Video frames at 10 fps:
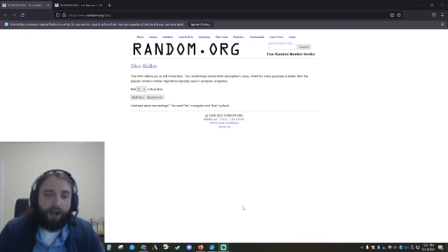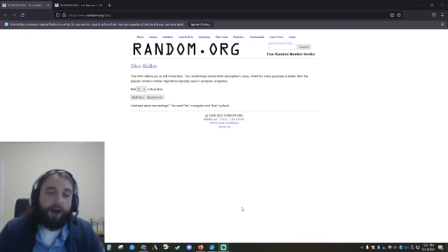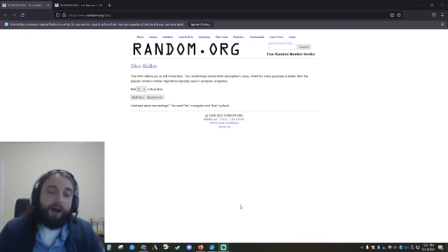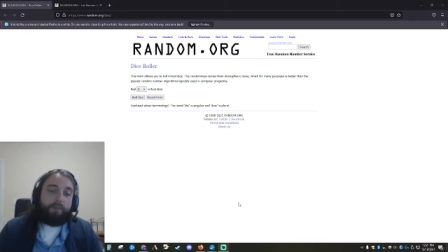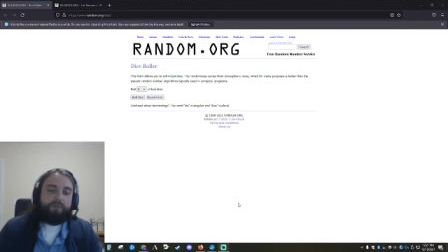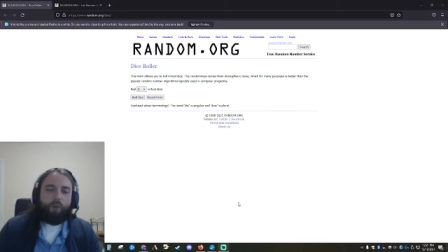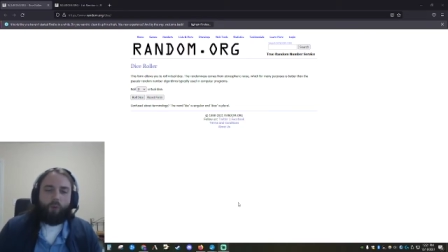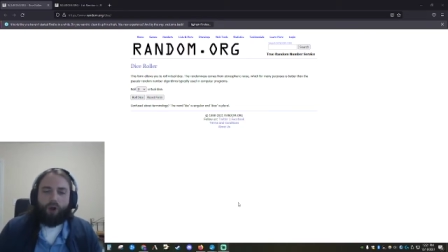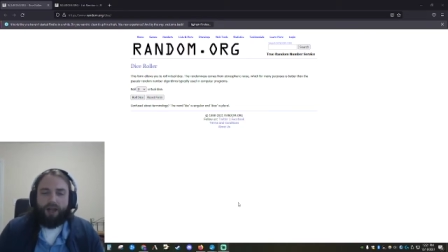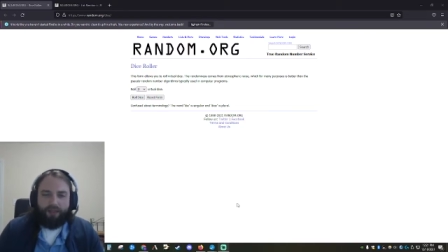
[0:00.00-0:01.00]
Um,
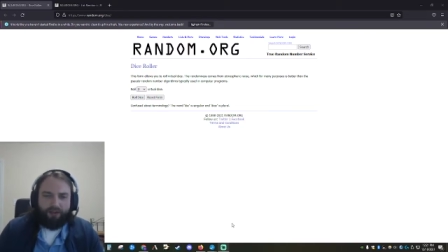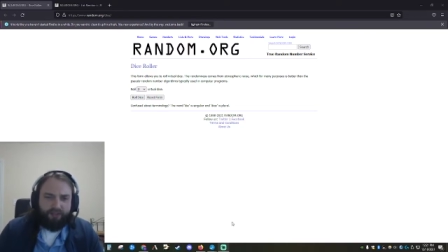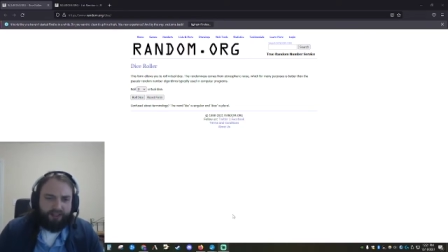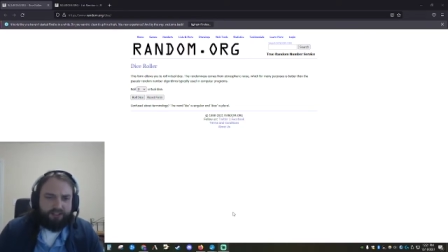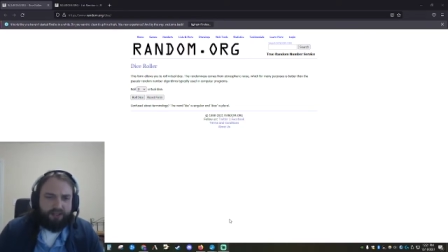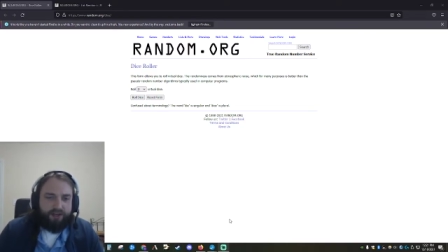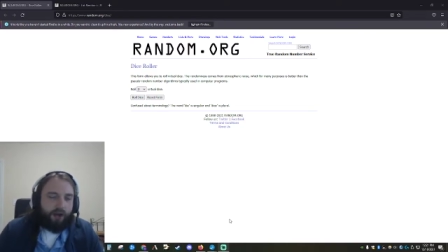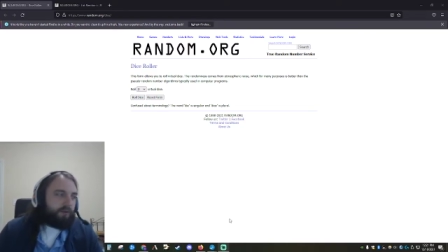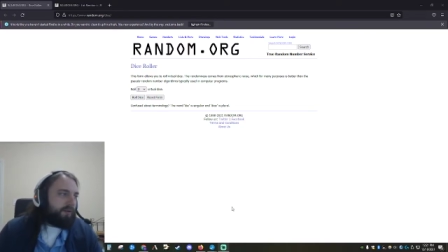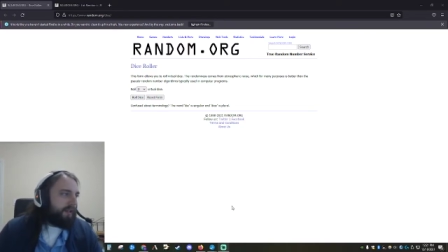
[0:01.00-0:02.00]
one other thing to
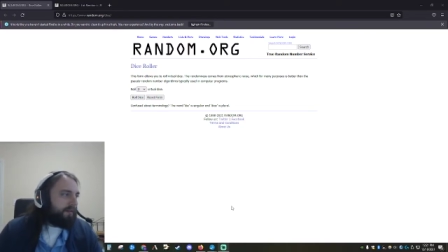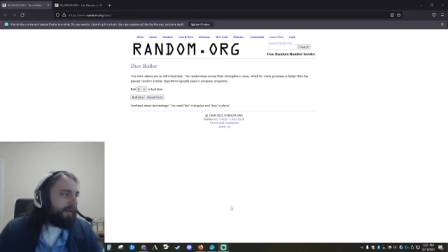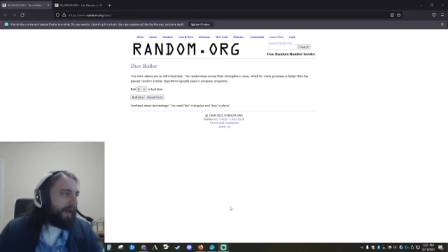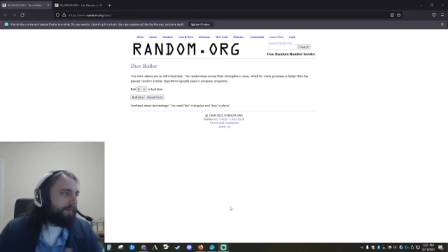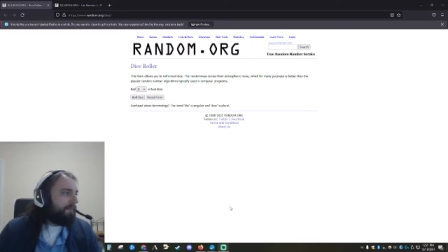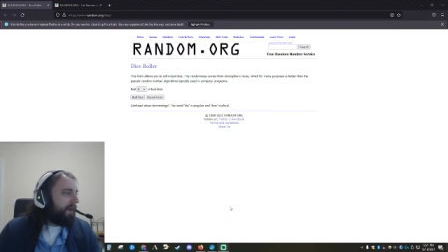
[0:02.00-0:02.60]
note, and I,